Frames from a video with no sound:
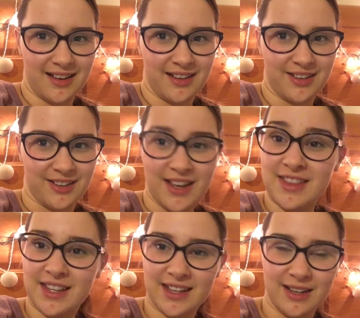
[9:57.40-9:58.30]
oh,
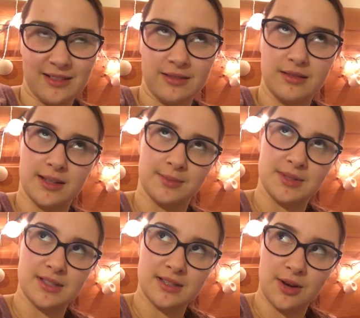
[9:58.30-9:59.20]
and then I I'm
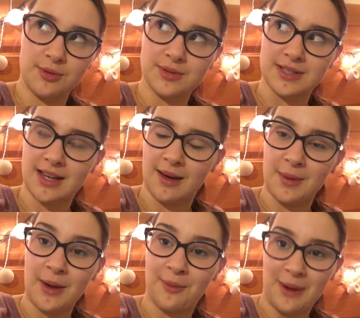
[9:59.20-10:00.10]
so dumb.
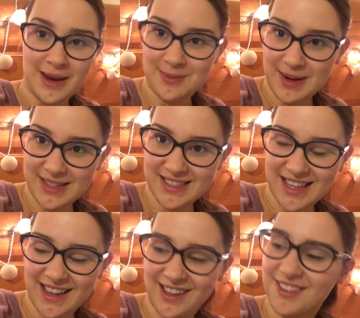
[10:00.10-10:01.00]
I weighed
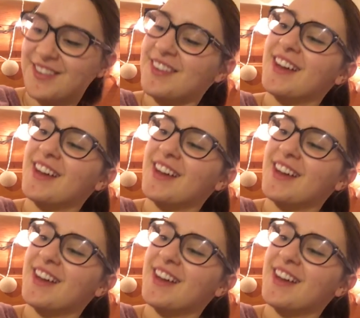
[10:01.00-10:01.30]
myself